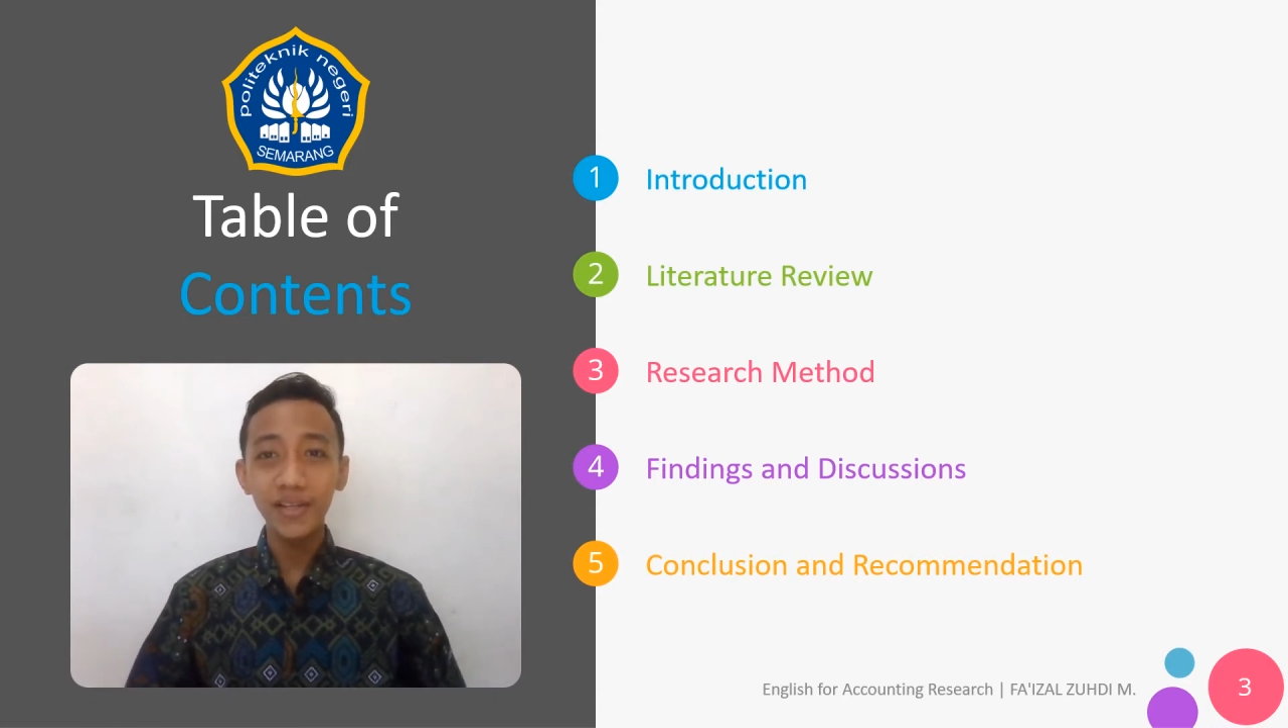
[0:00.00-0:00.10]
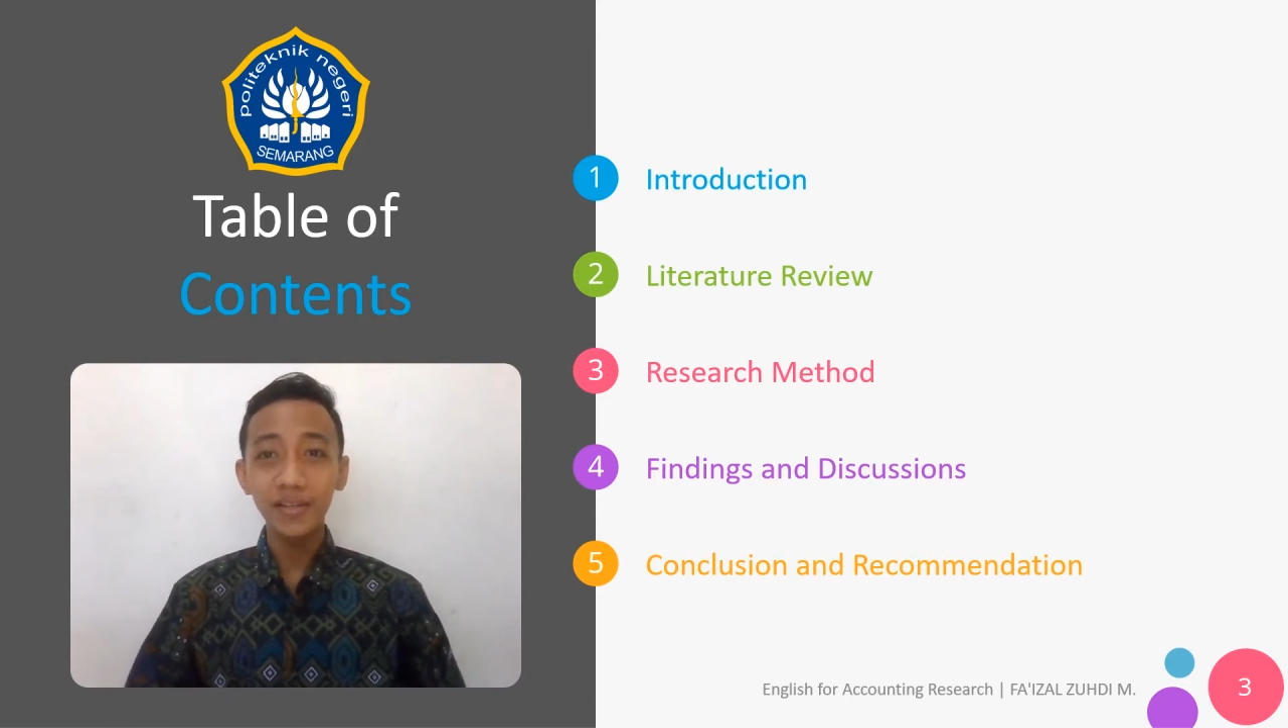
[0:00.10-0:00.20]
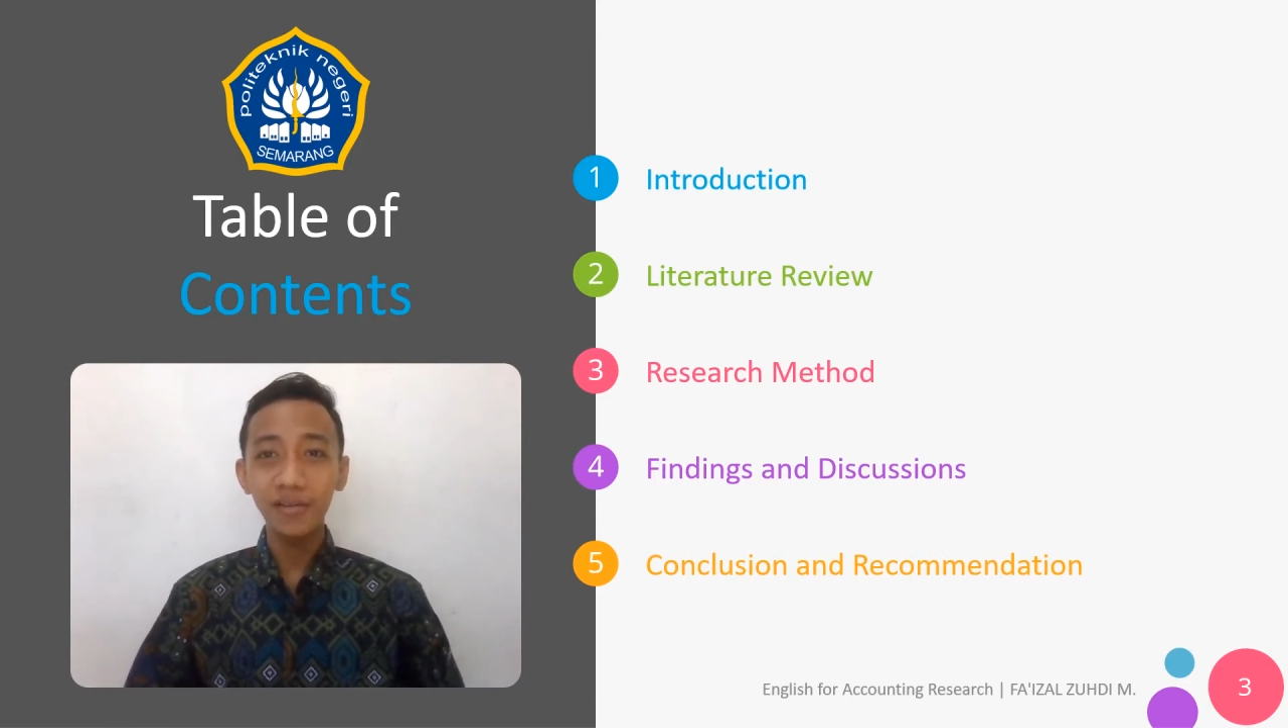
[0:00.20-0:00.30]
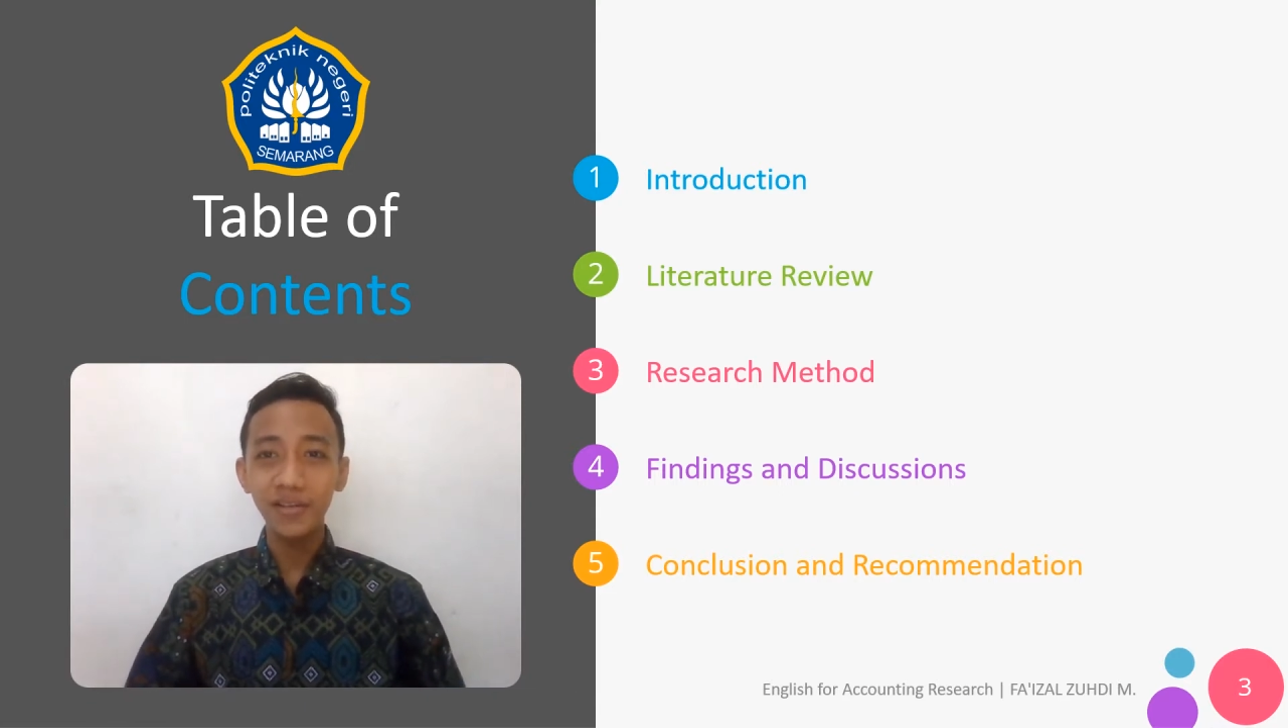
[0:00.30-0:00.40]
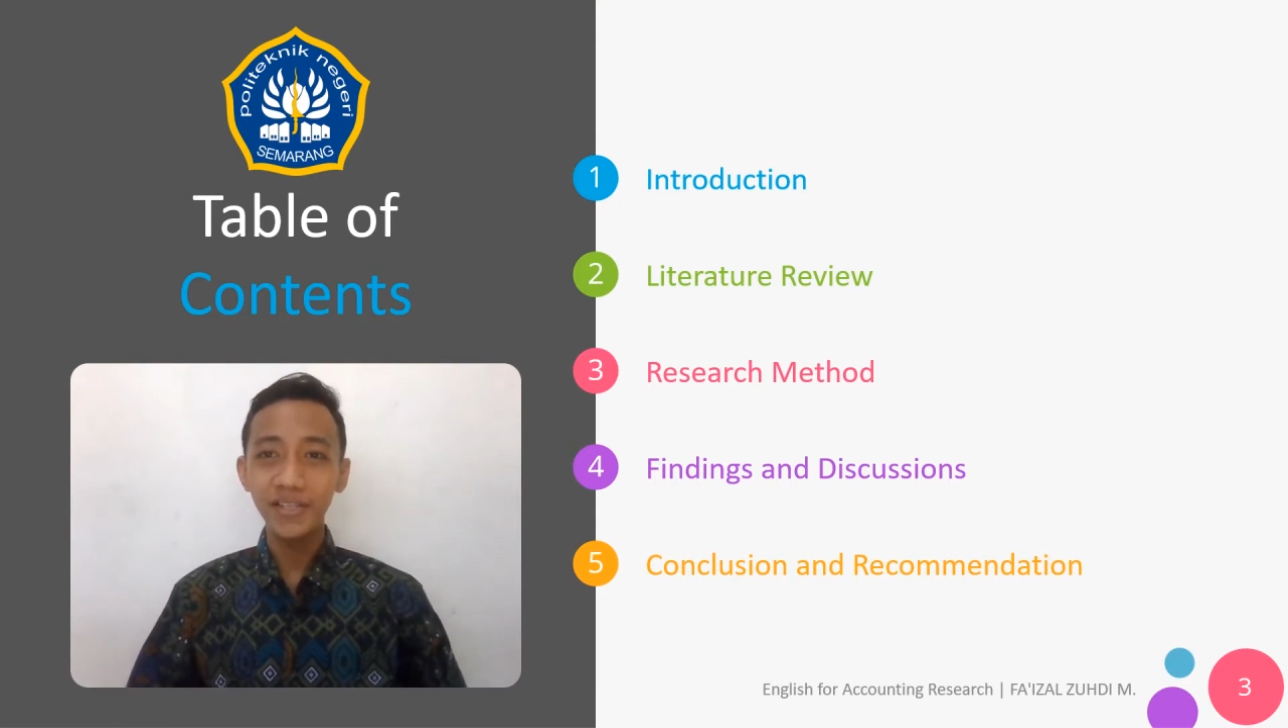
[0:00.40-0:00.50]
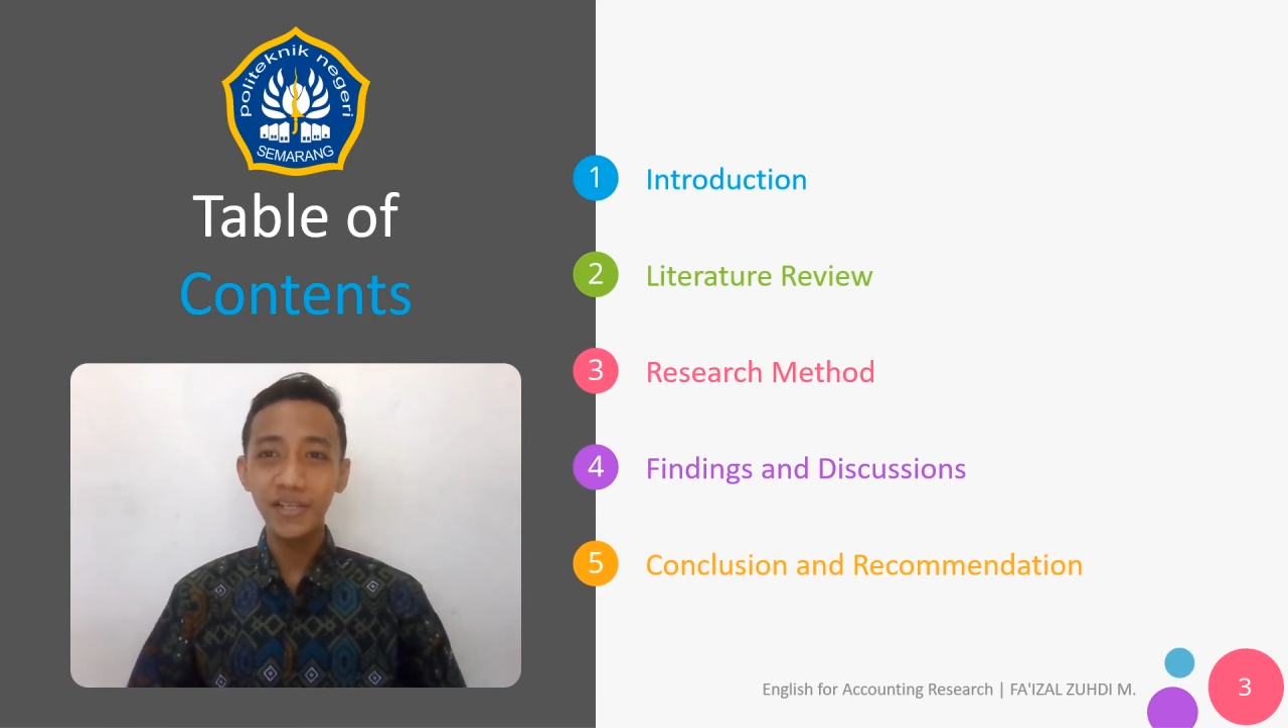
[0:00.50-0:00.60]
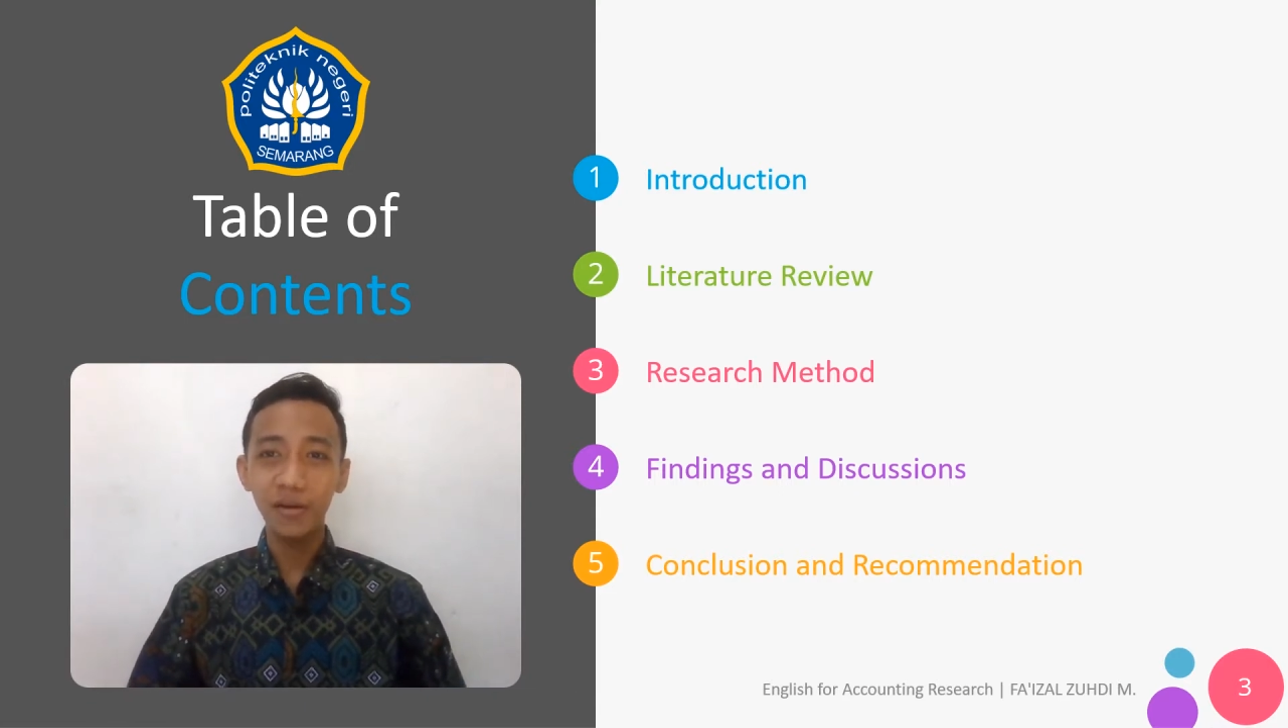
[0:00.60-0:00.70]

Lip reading: technology